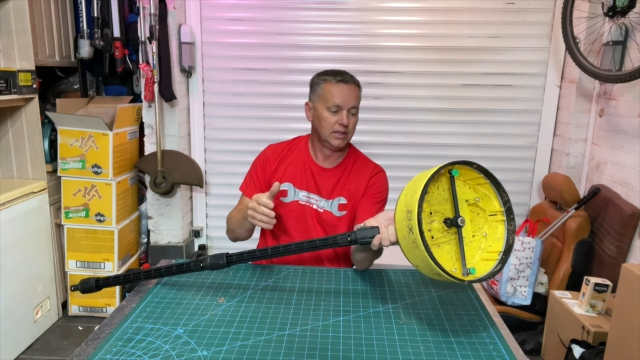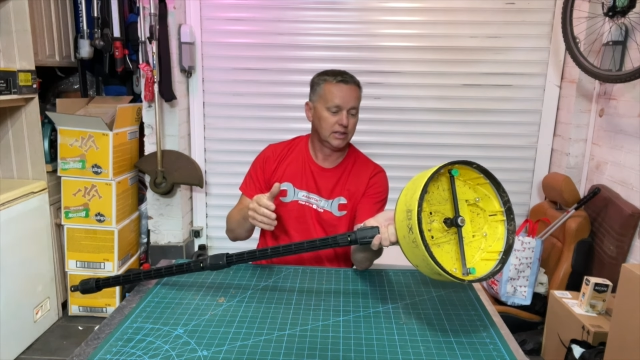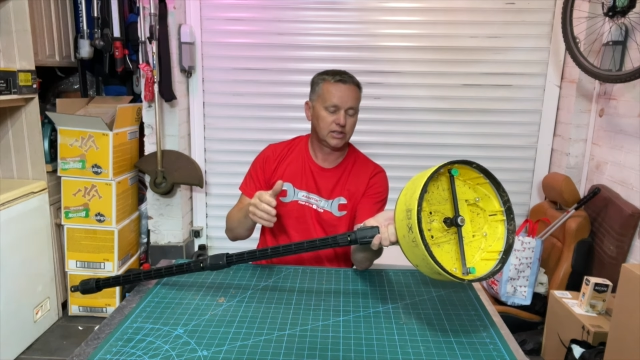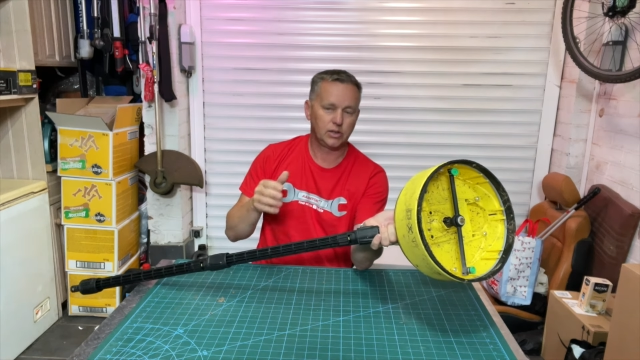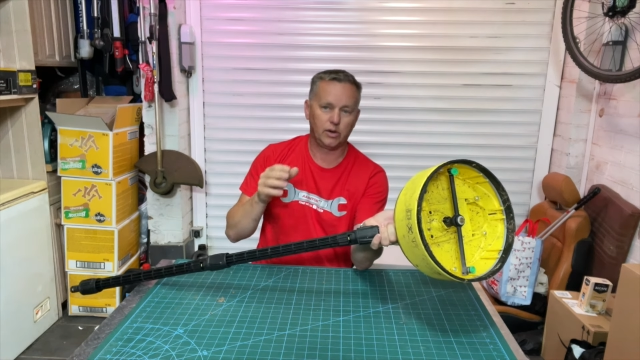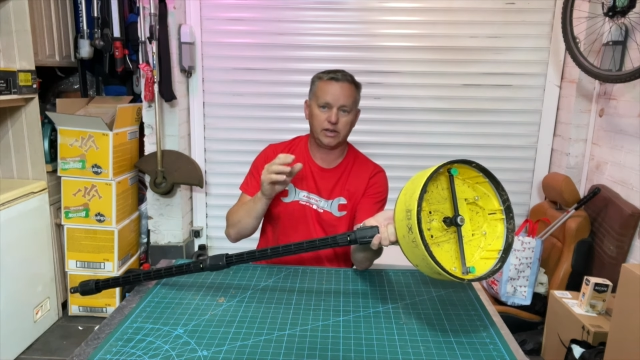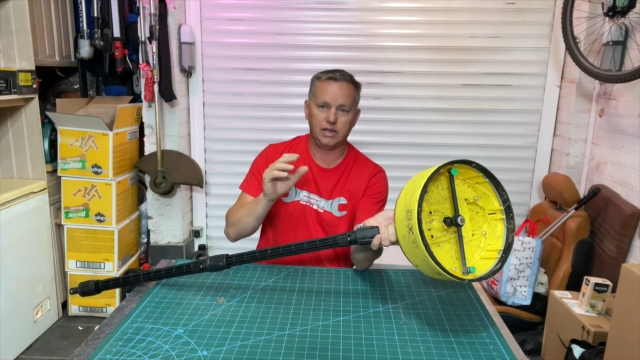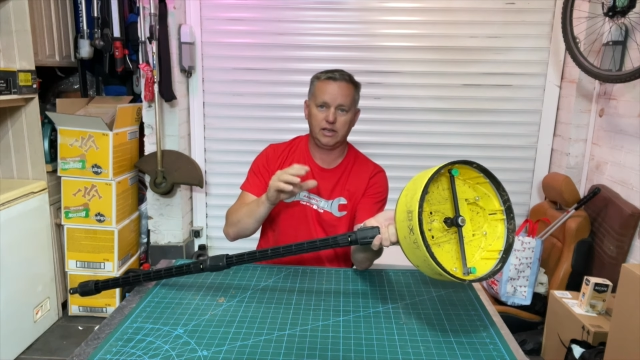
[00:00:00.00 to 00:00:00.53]

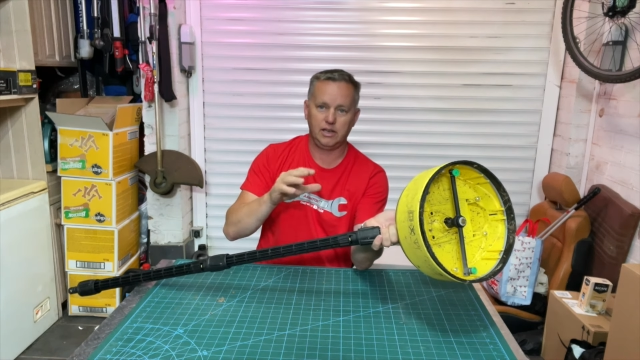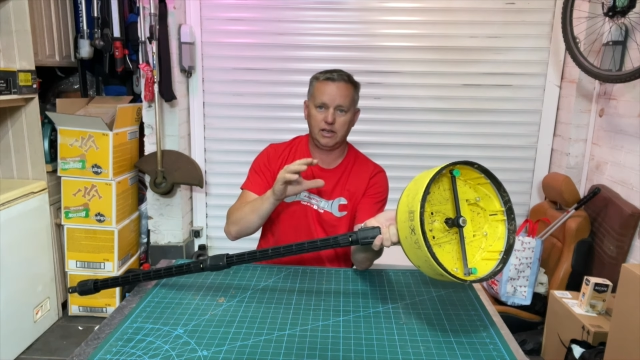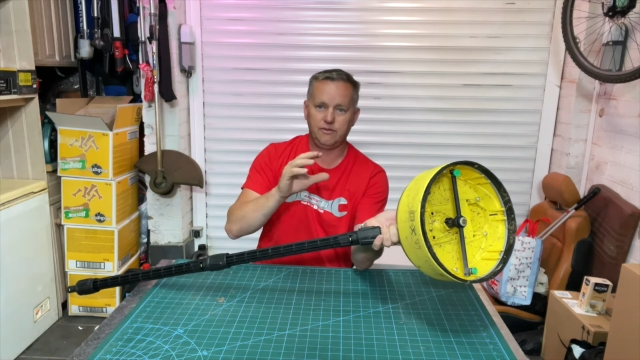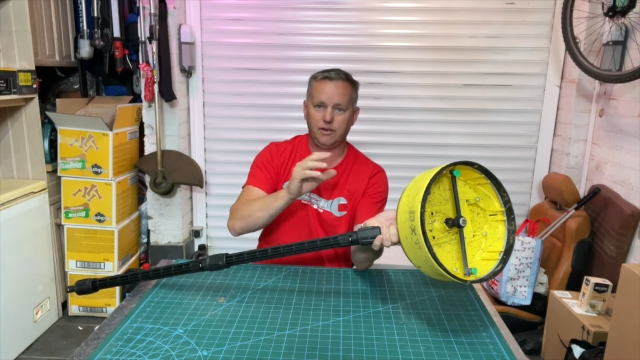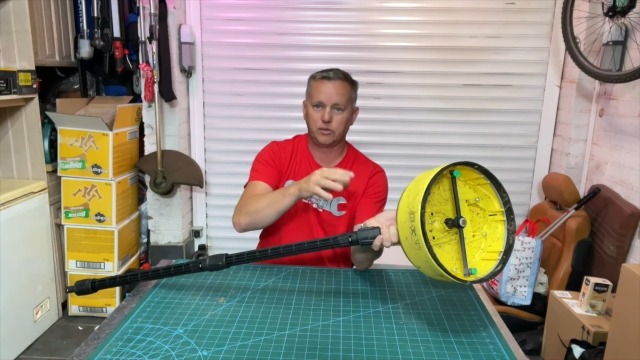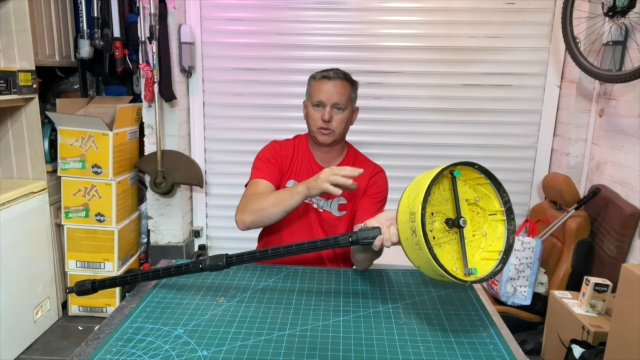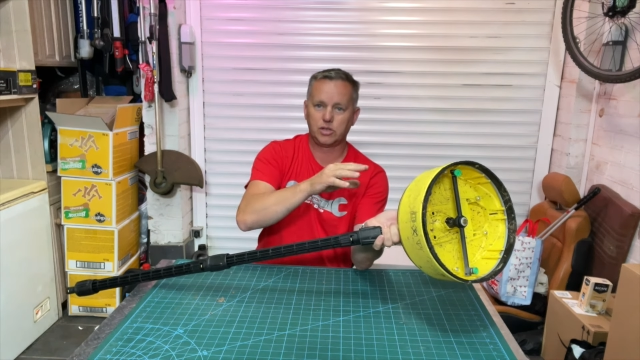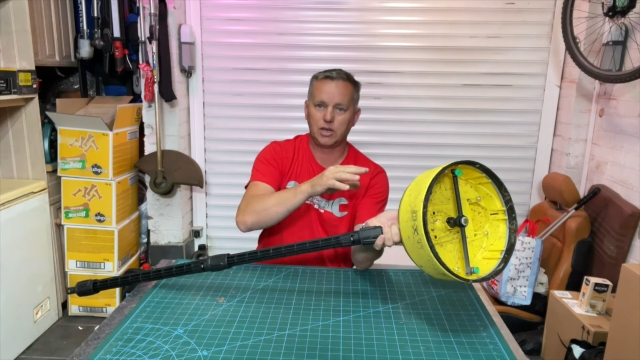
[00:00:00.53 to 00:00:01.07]
So
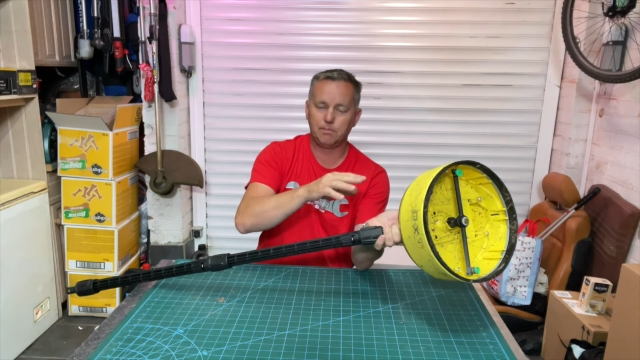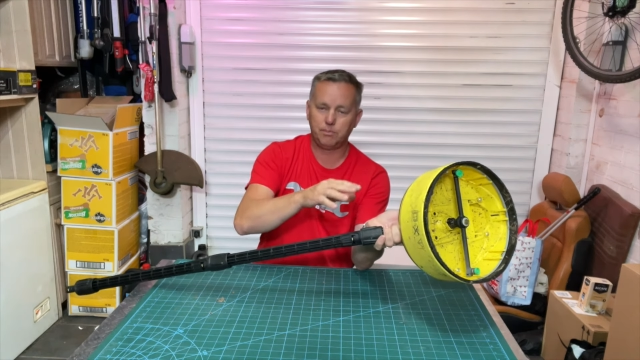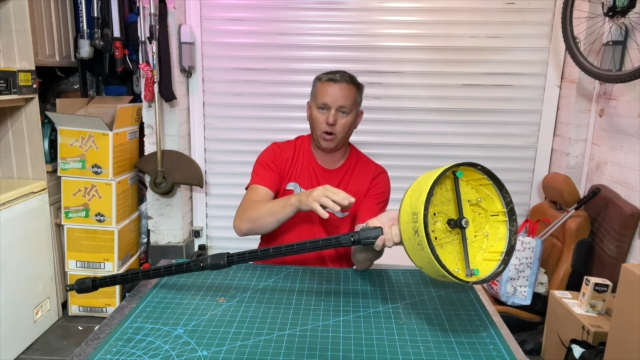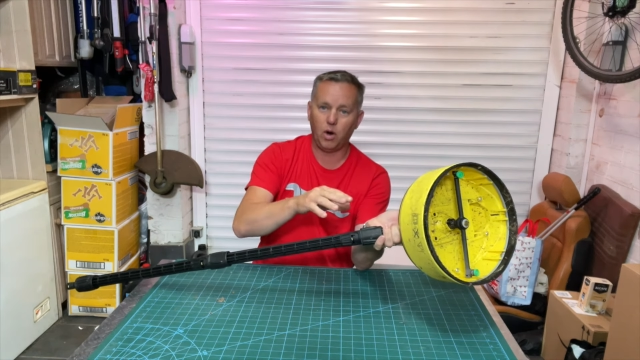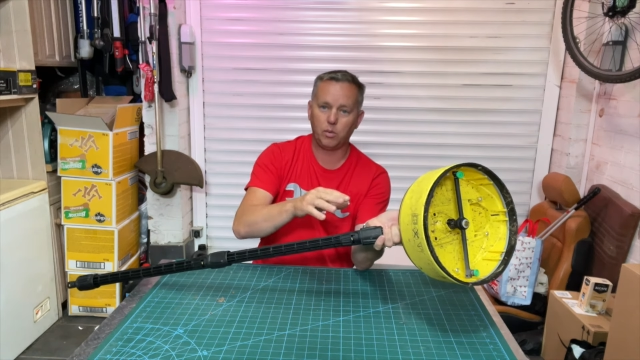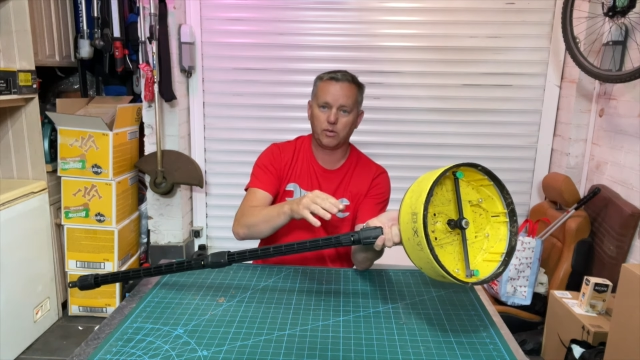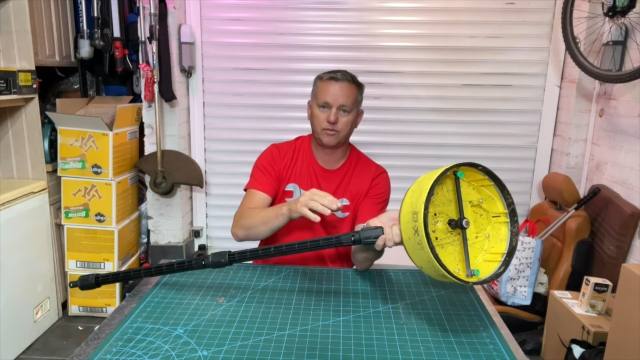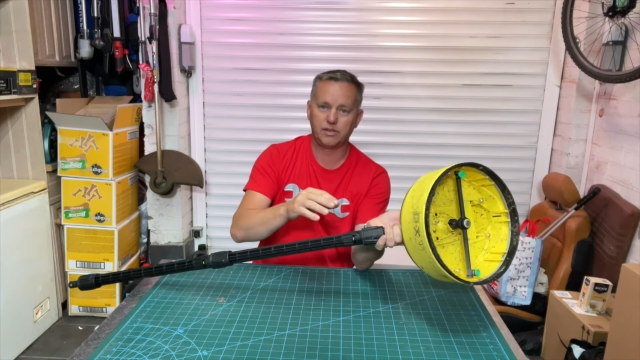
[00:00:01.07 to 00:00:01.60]
if I was going to
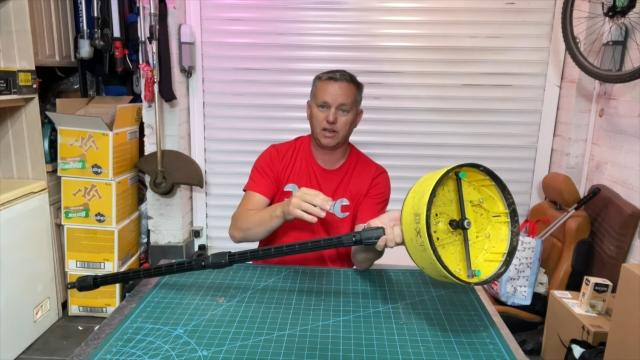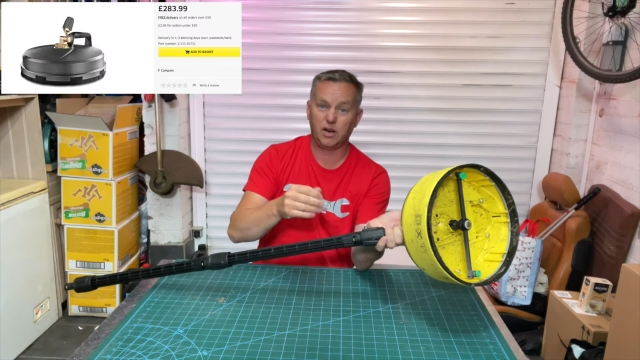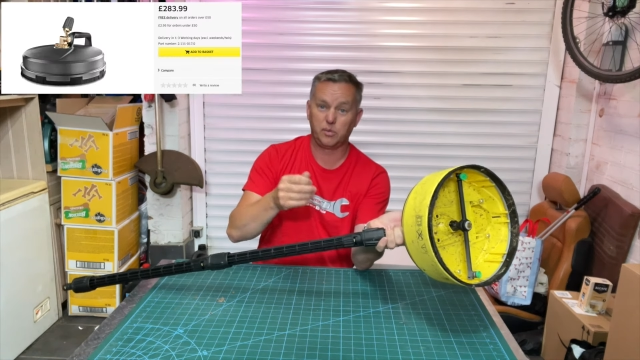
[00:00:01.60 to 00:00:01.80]
buy one for that,